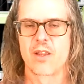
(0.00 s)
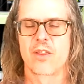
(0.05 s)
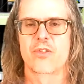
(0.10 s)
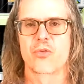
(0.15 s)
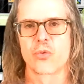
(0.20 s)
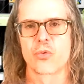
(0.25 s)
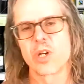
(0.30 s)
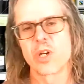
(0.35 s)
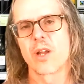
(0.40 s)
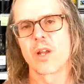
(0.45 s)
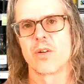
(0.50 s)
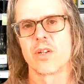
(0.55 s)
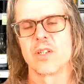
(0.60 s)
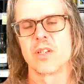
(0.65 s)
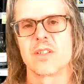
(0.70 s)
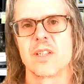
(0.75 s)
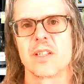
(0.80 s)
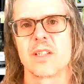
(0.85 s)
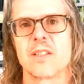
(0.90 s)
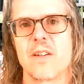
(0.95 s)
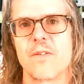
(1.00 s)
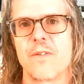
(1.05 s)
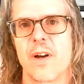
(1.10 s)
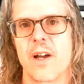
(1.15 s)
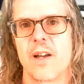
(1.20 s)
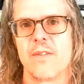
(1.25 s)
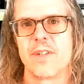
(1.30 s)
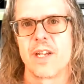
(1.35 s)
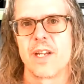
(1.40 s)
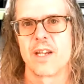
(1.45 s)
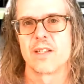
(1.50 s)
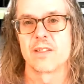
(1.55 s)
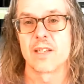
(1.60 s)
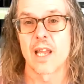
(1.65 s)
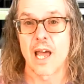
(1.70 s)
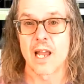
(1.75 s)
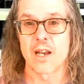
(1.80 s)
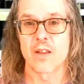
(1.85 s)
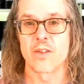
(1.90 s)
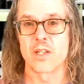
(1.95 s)
365 days
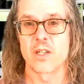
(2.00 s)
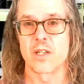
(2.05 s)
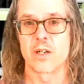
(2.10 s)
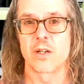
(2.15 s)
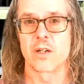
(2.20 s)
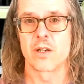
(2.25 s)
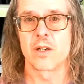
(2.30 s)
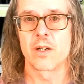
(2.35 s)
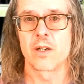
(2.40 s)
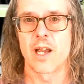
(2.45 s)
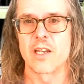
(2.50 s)
out of the year,